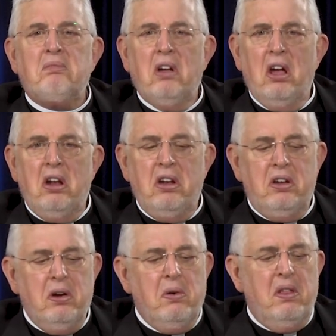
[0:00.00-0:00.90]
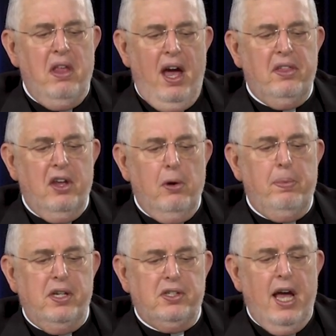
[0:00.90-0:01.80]
And in doing that, they'll
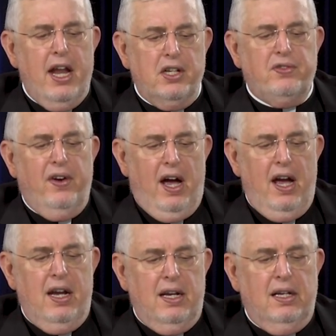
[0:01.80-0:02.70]
be satisfied.